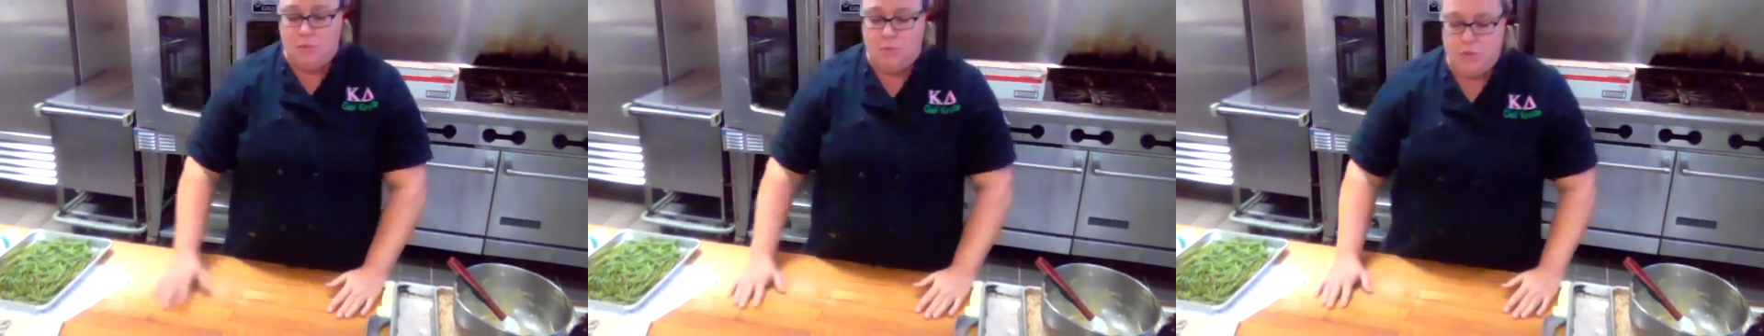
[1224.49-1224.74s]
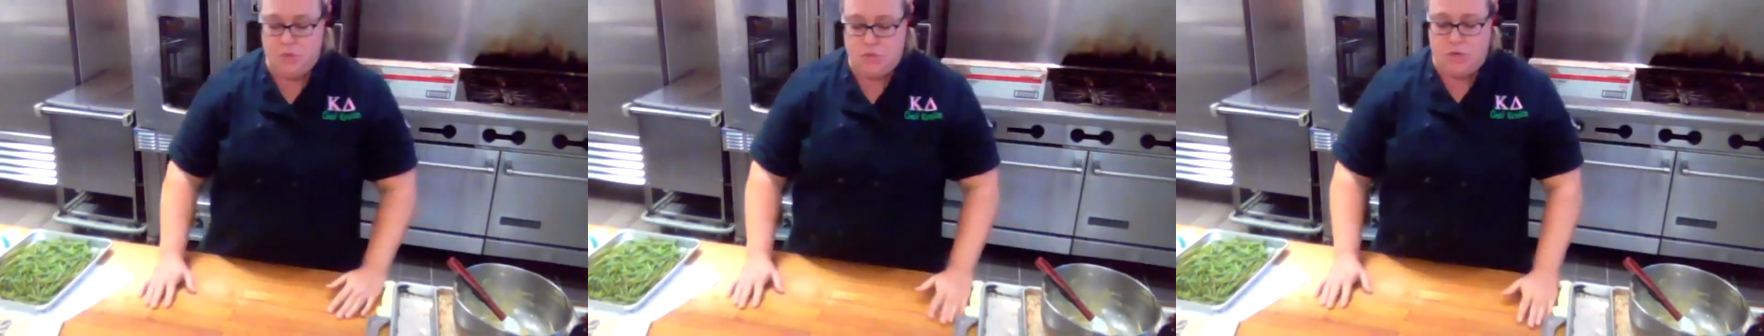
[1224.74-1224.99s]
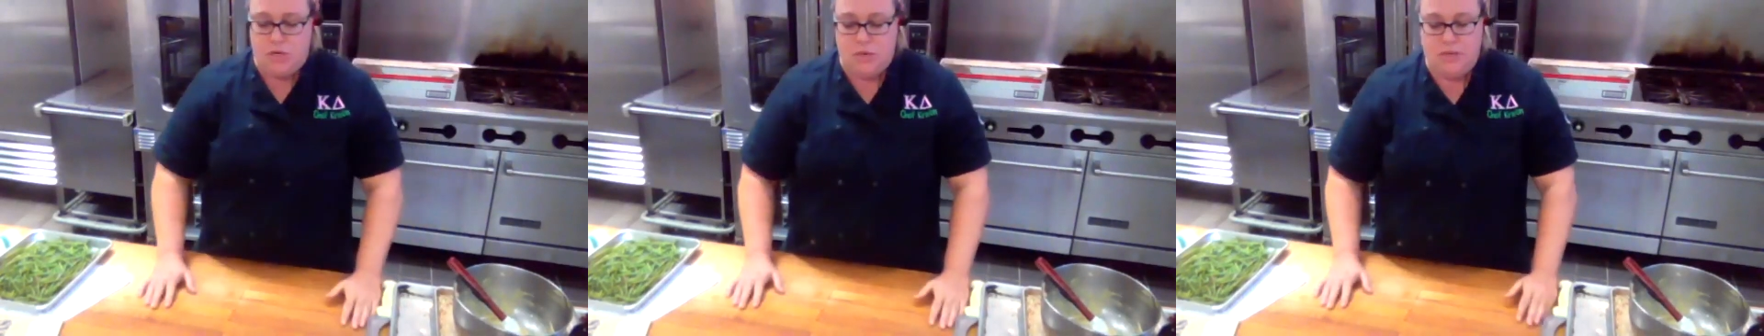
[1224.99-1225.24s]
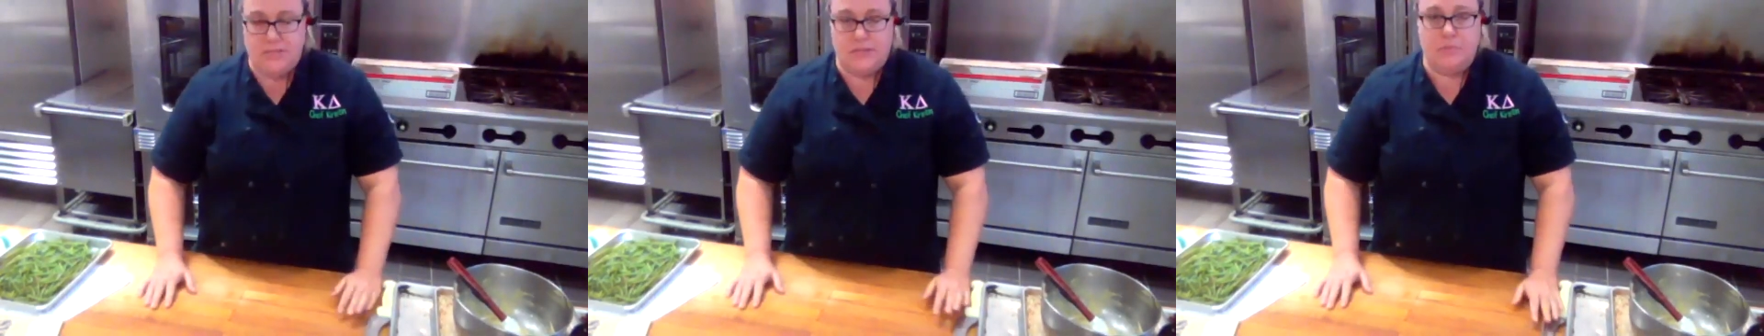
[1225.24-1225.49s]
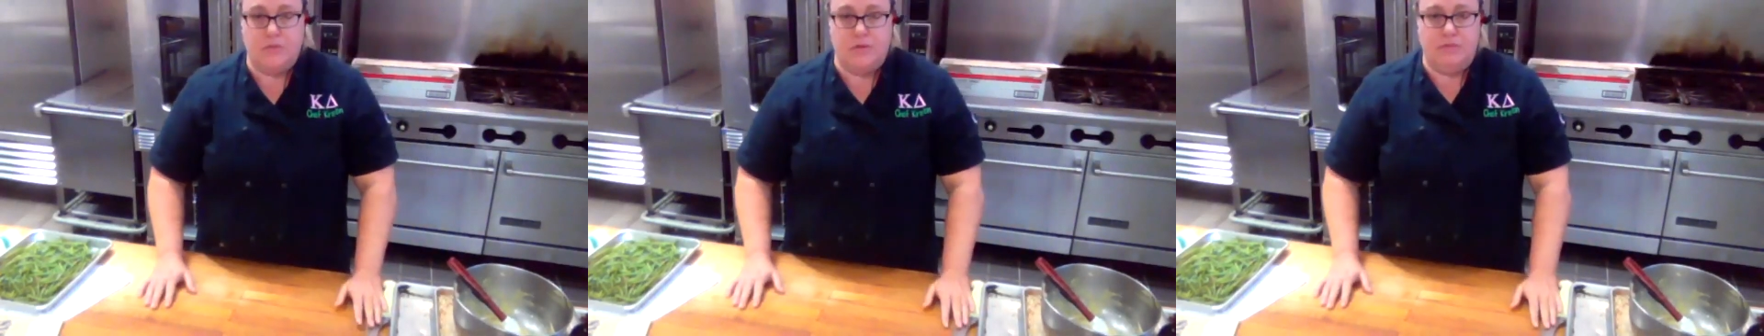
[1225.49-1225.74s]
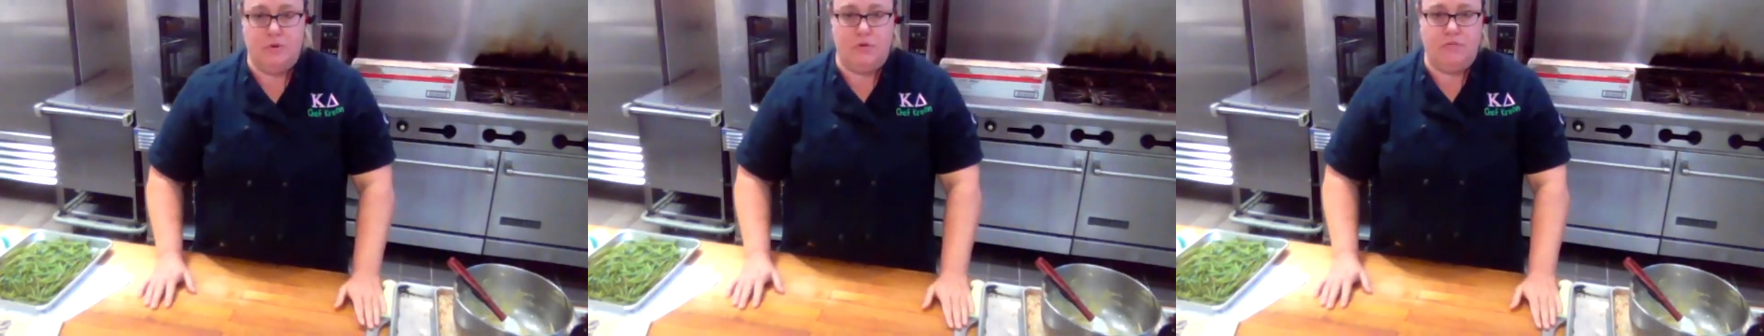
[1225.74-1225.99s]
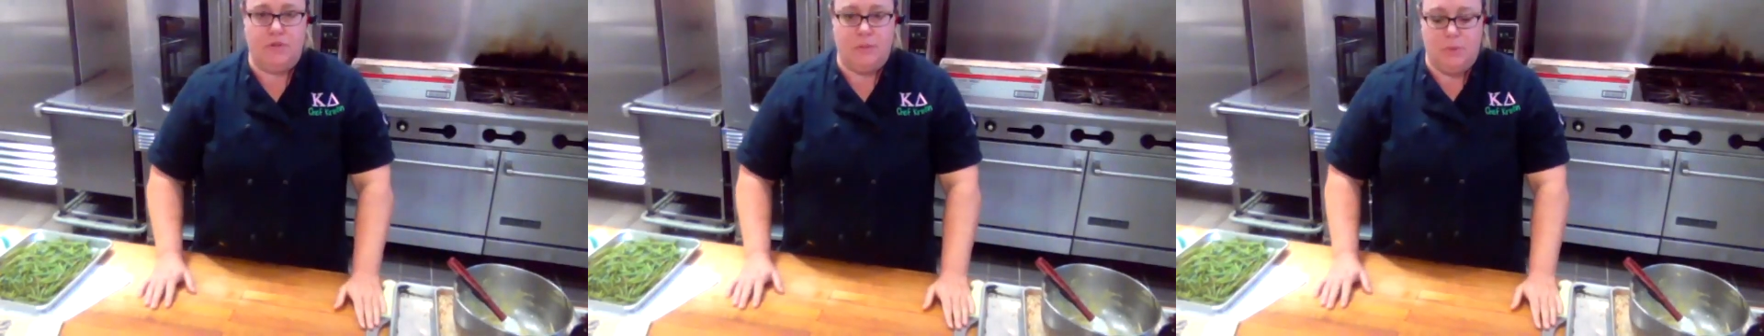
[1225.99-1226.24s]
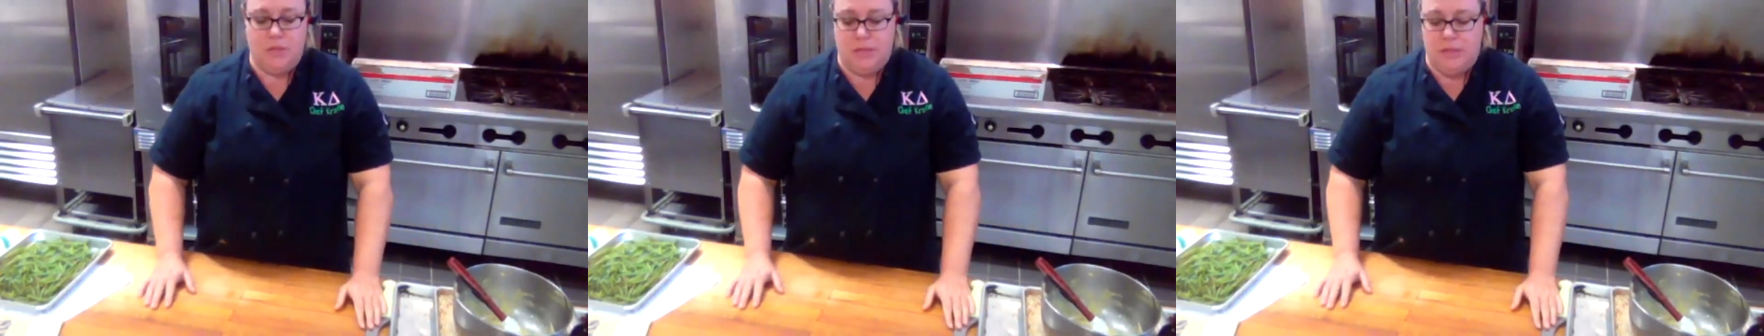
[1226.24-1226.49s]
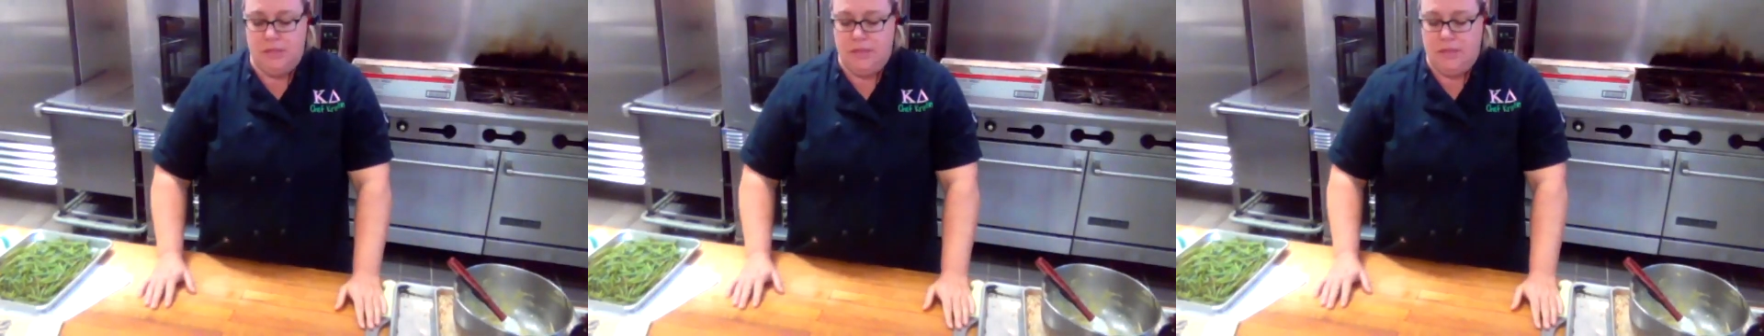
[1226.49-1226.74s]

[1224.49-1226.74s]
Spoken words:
when you're trying to make something for your family.